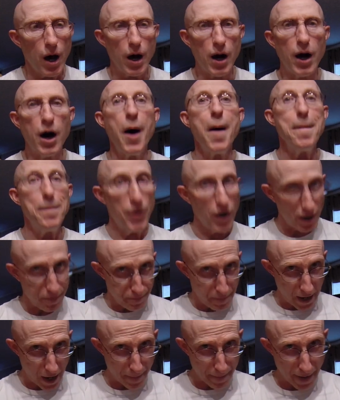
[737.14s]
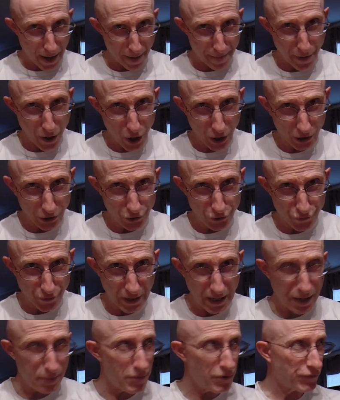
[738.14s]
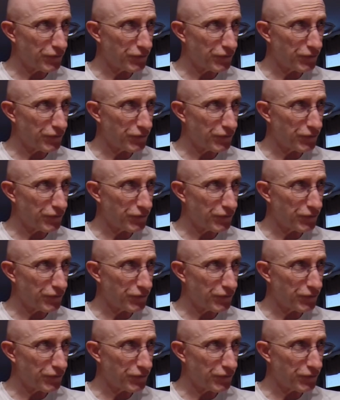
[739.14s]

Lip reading: But now my American dream,